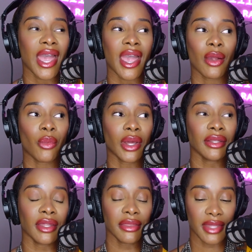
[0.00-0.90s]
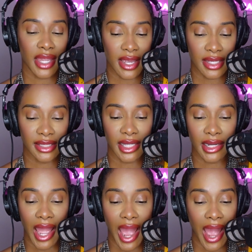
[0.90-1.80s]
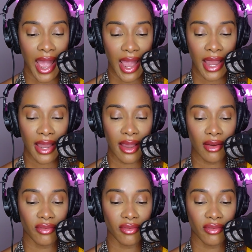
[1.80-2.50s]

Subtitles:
And one of the things that I